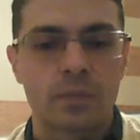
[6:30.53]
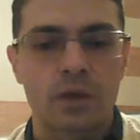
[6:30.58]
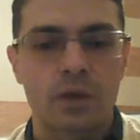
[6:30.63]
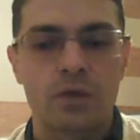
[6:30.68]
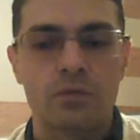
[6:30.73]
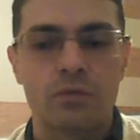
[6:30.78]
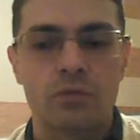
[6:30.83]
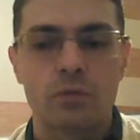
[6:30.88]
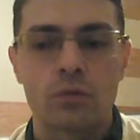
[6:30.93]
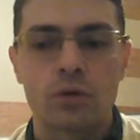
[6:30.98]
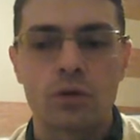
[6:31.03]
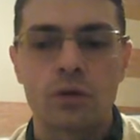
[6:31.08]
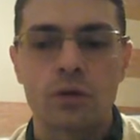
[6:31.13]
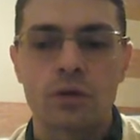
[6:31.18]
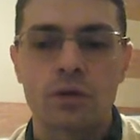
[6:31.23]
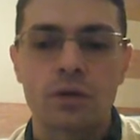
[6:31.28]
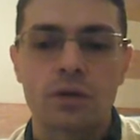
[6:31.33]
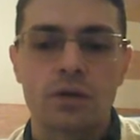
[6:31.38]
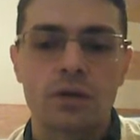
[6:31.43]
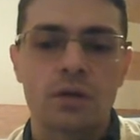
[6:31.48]
a4.
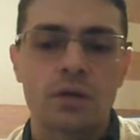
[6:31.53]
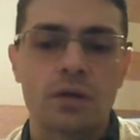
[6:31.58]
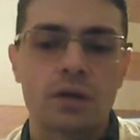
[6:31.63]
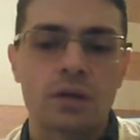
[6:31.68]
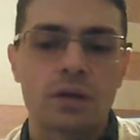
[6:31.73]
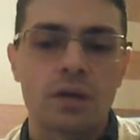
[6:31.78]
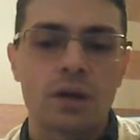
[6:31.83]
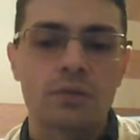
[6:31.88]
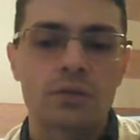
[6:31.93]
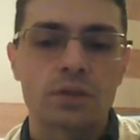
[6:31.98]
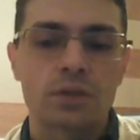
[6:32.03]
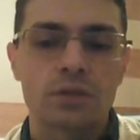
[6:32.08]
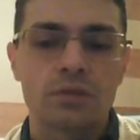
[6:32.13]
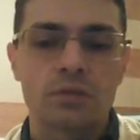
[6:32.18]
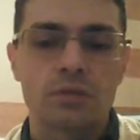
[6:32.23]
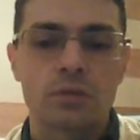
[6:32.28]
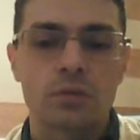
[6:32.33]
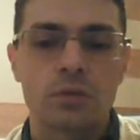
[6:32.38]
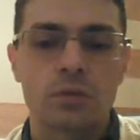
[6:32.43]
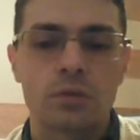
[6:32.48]
After
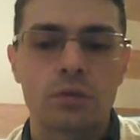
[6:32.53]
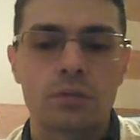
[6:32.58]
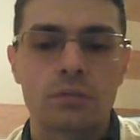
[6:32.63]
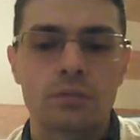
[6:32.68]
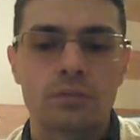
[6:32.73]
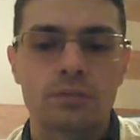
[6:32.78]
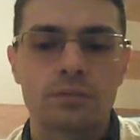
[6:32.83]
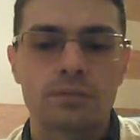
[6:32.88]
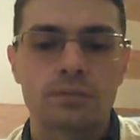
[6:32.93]
a4,